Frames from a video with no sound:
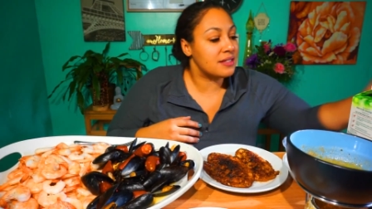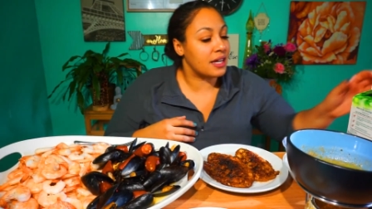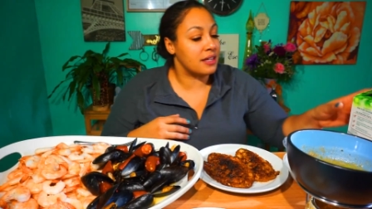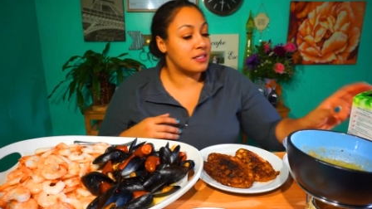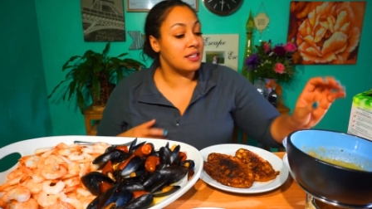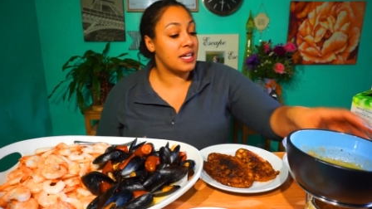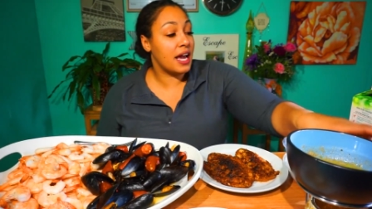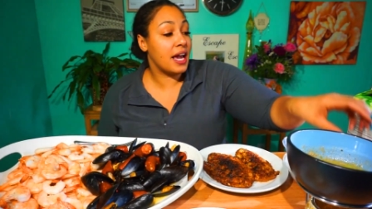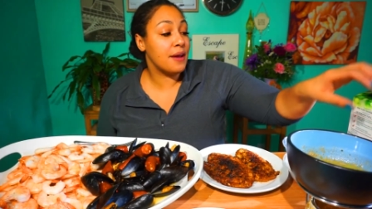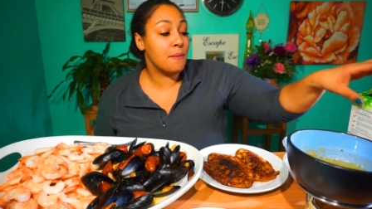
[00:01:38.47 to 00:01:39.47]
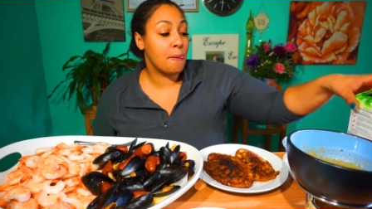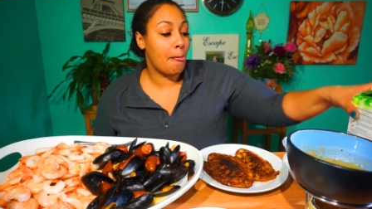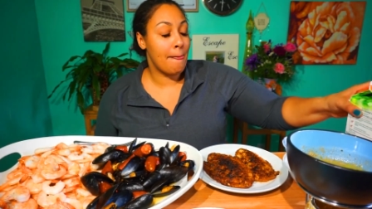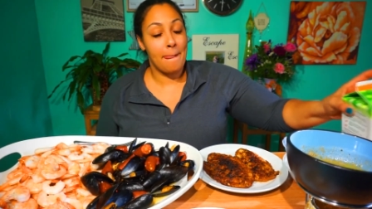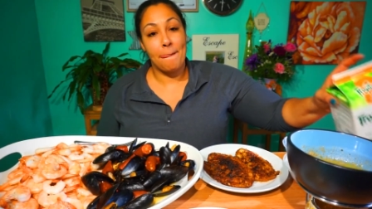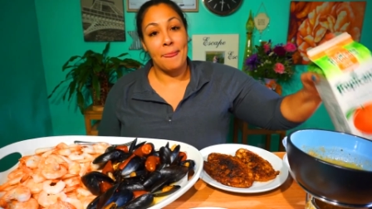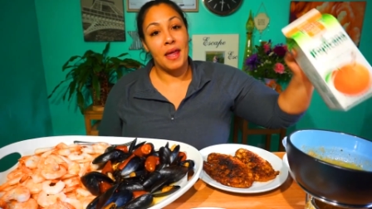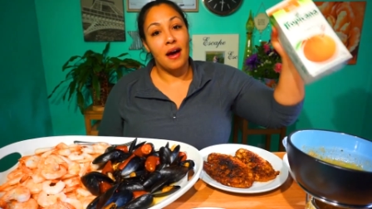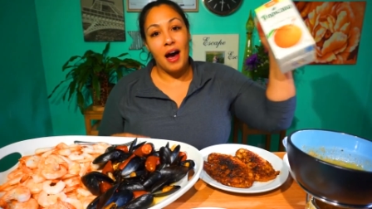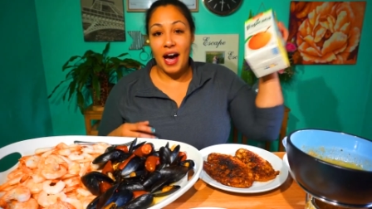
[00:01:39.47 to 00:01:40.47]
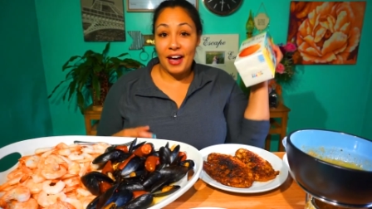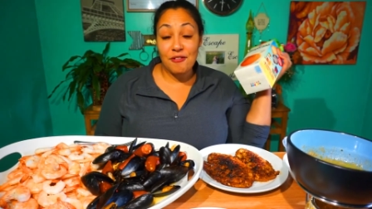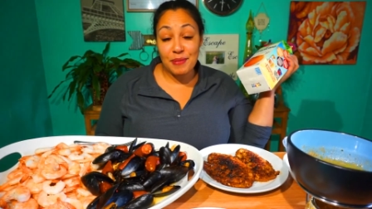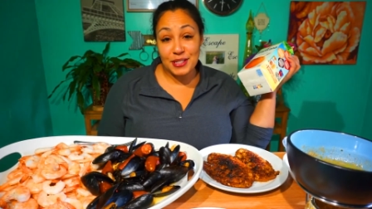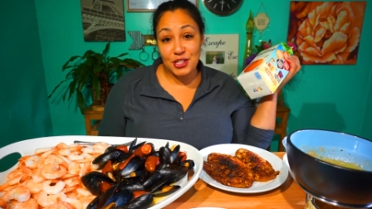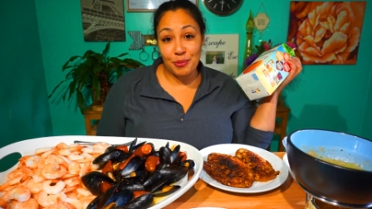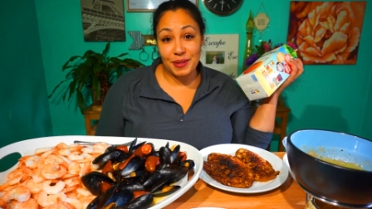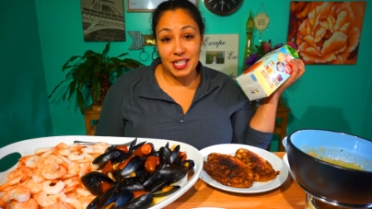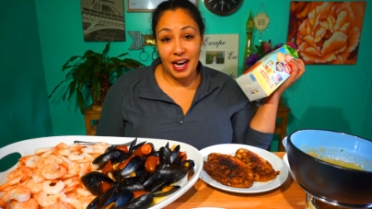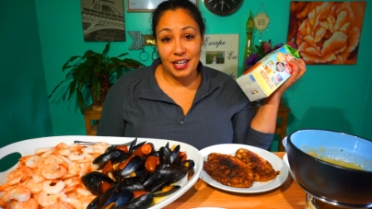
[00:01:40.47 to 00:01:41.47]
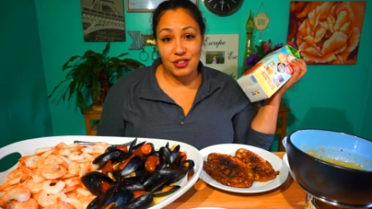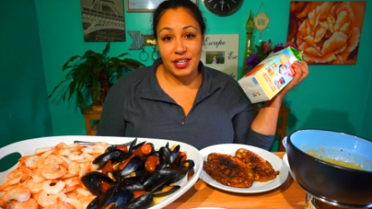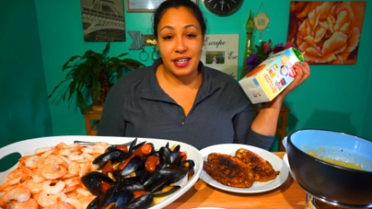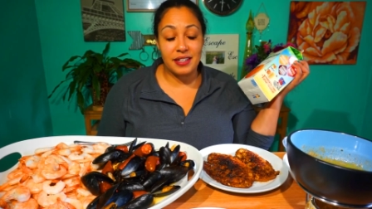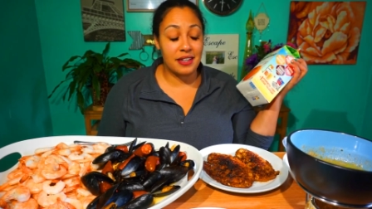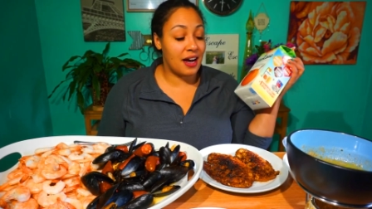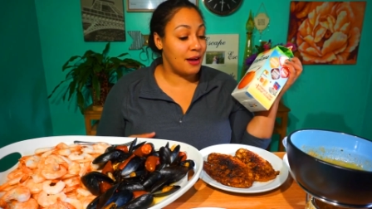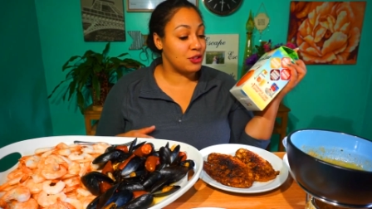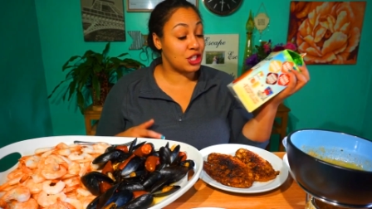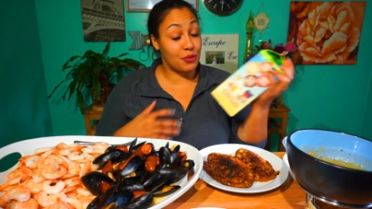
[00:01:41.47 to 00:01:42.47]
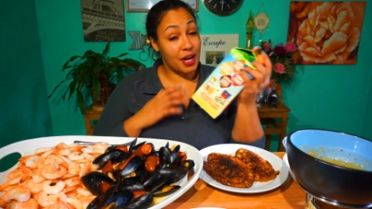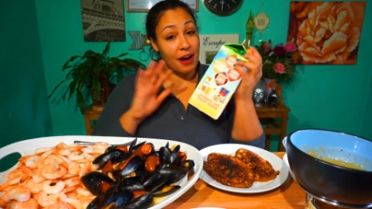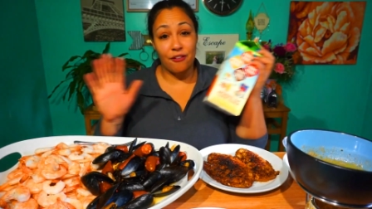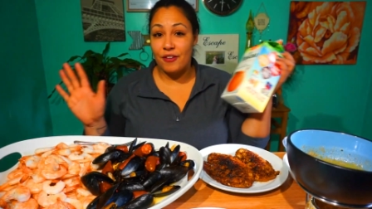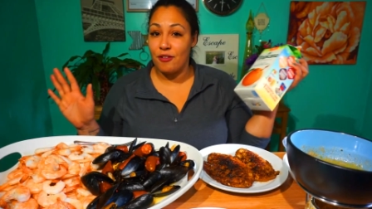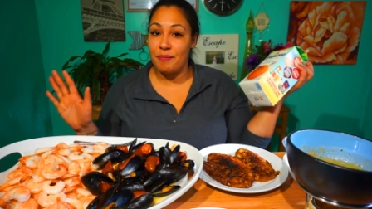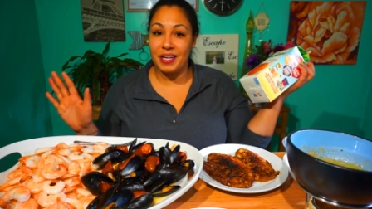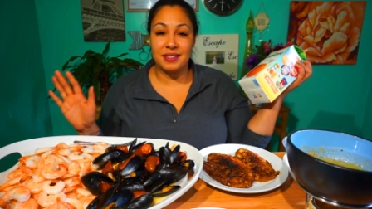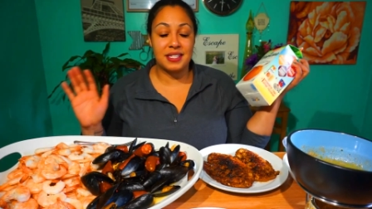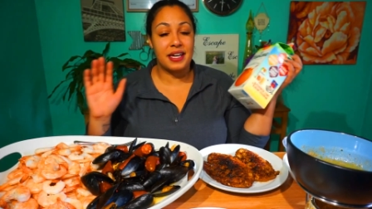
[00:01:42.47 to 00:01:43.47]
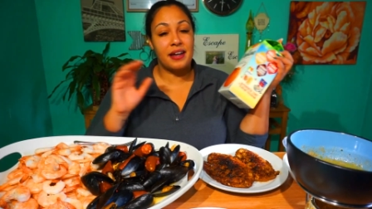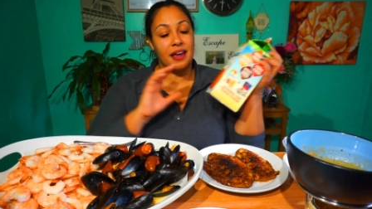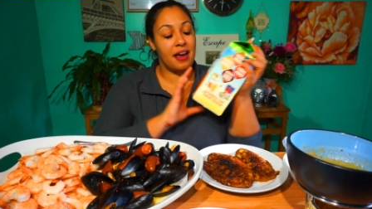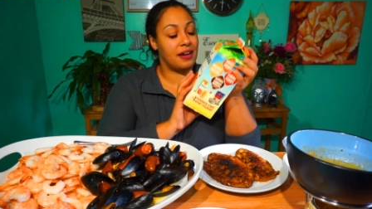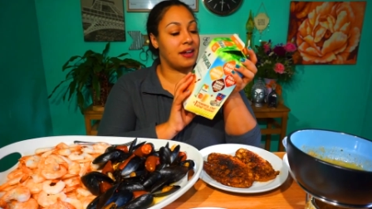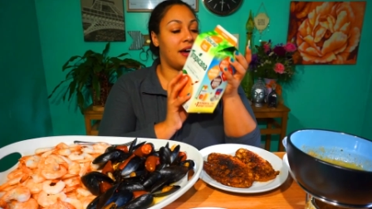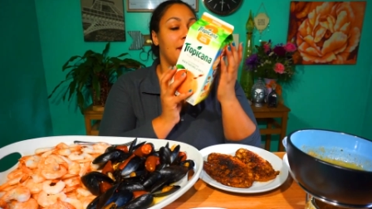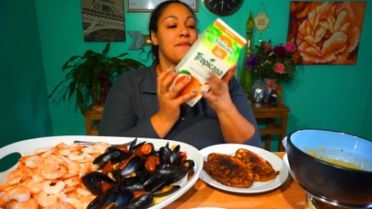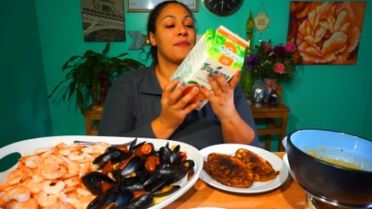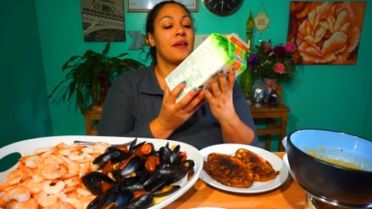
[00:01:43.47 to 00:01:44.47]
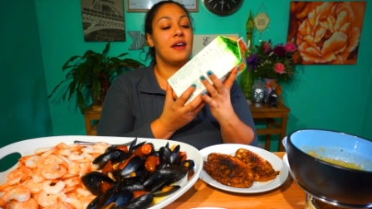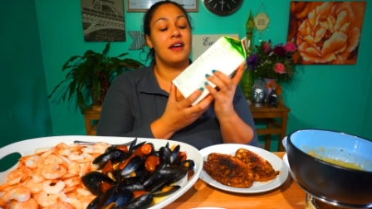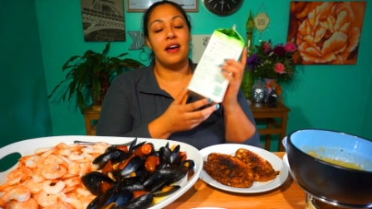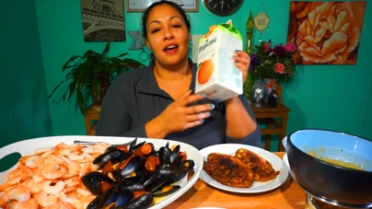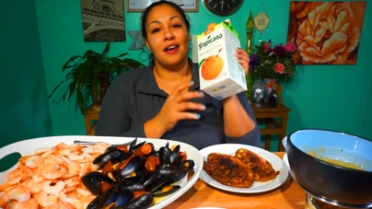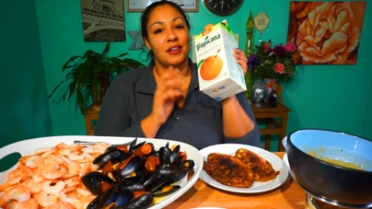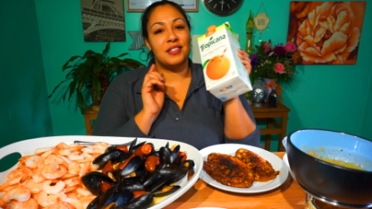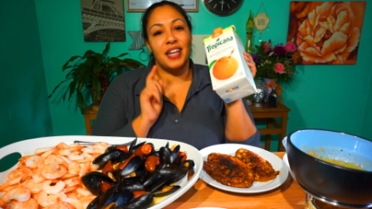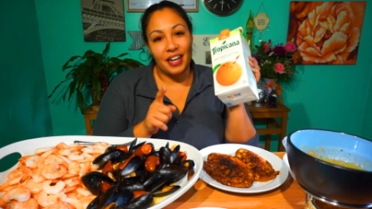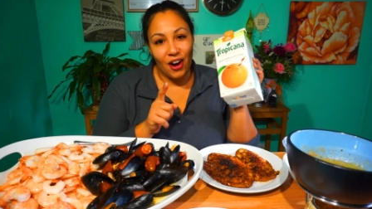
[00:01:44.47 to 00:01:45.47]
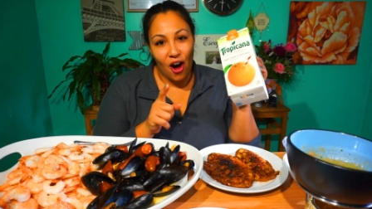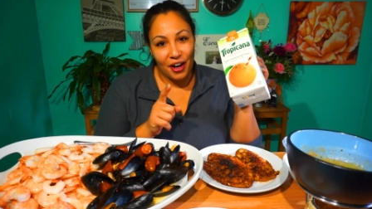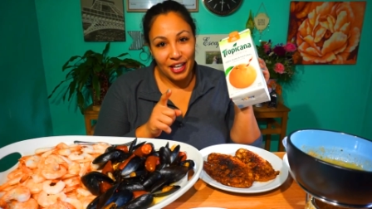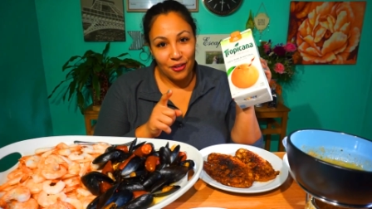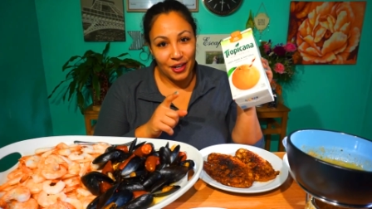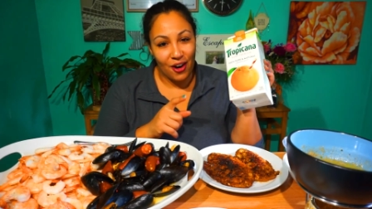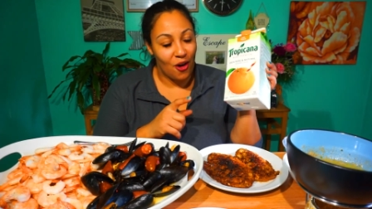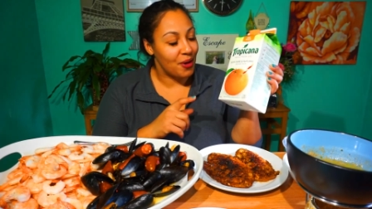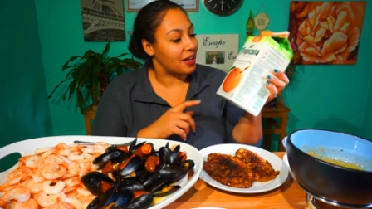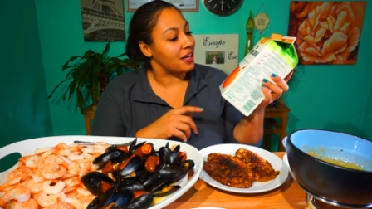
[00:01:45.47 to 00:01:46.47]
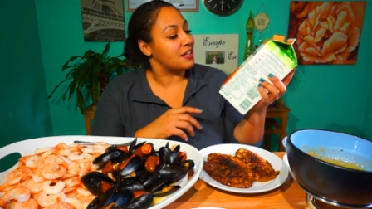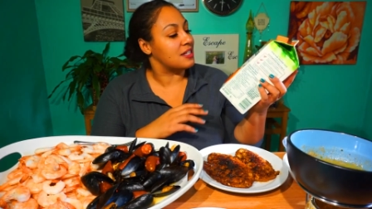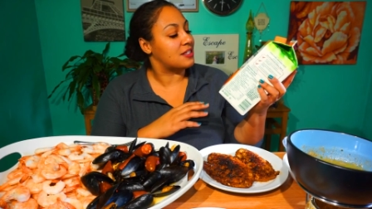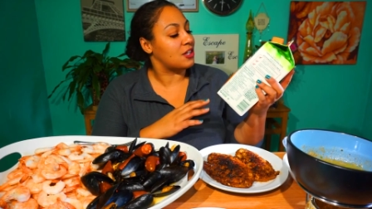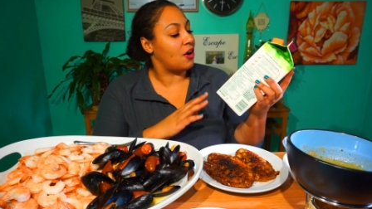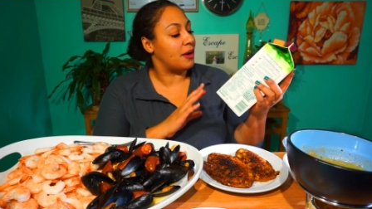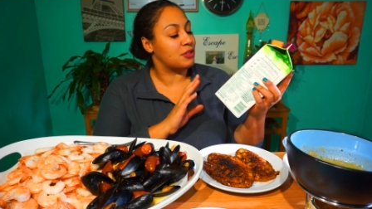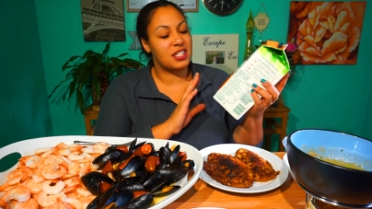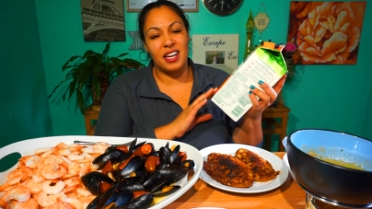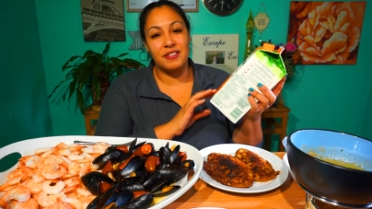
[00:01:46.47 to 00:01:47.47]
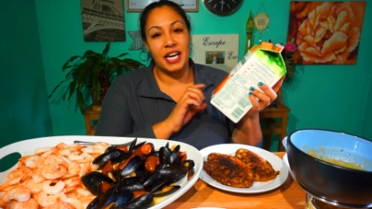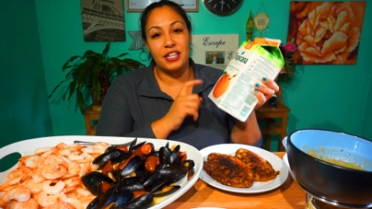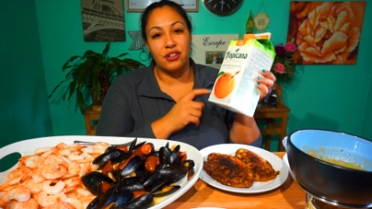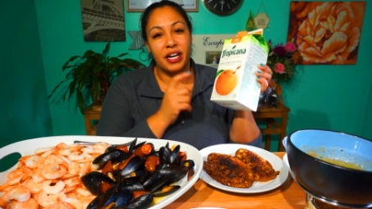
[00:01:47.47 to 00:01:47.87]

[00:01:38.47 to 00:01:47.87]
And today, I've been super dehydrated, just recovering from being sick and stuck in a hockey arena all weekend, and so I'm just kind of dehydrated.